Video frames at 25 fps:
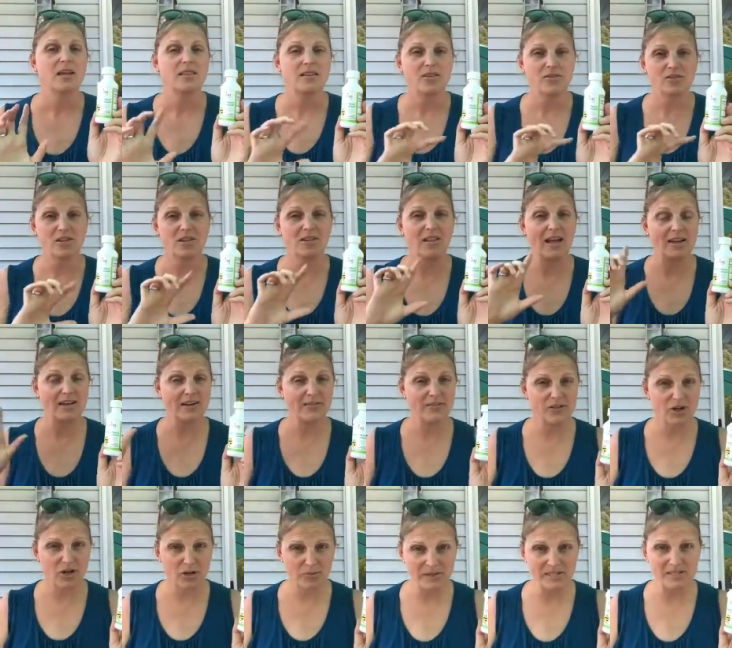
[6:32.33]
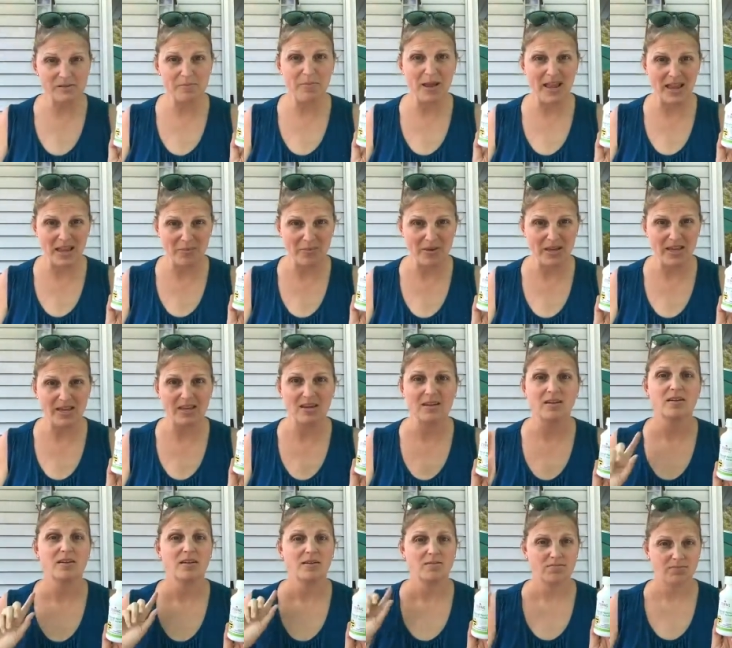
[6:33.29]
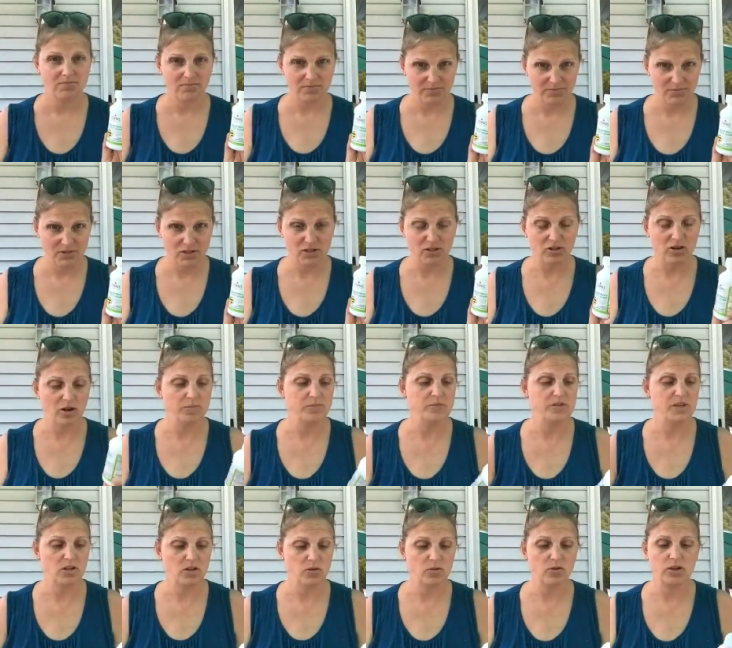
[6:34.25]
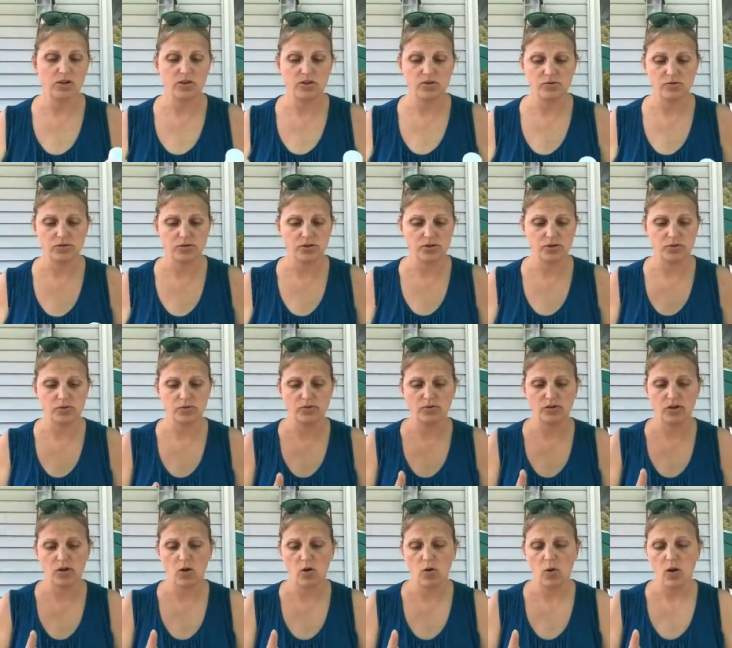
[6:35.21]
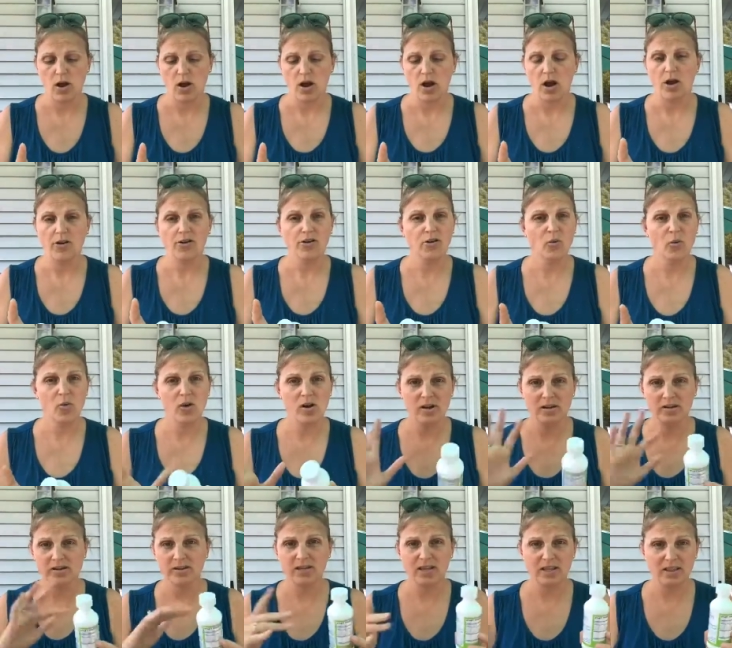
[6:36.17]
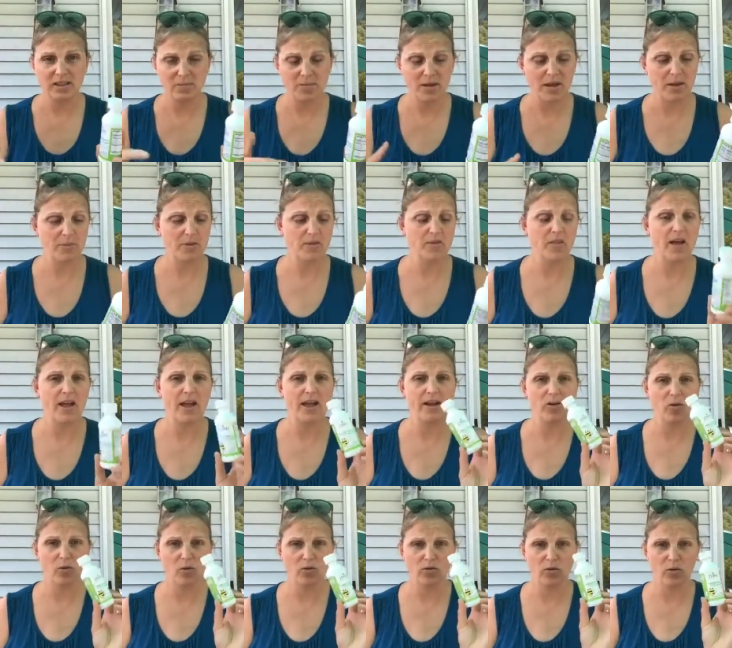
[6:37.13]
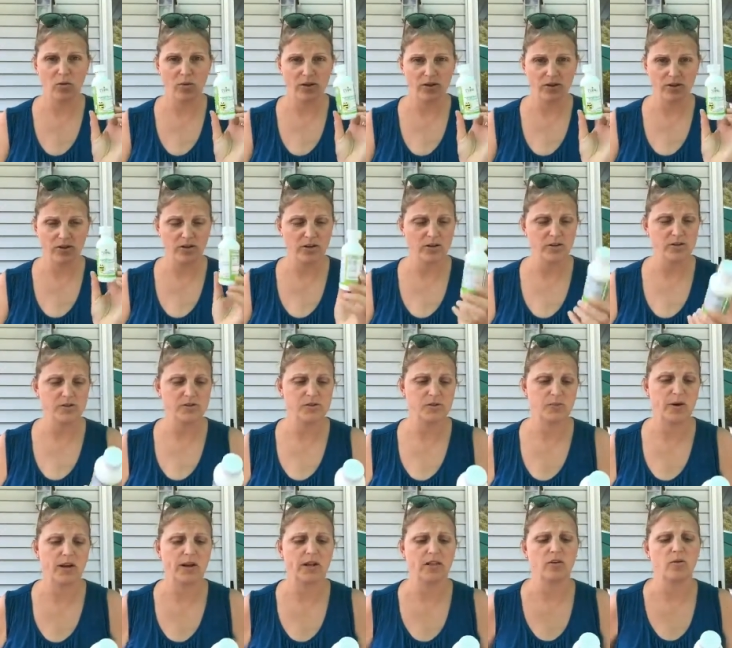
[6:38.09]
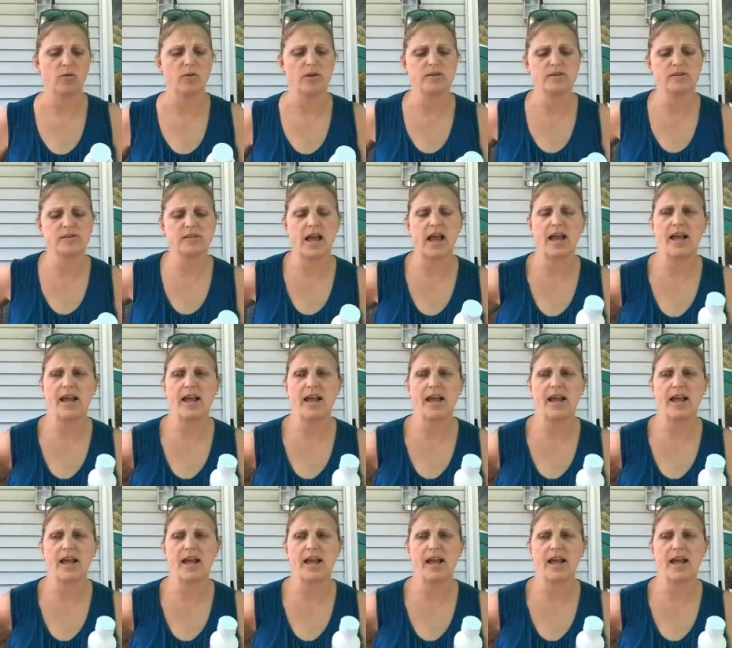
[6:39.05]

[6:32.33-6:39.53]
There's a line of Zarbee's baby syrups that you can use too. So under 1, get the baby line. Over 1, you can use the regular ones.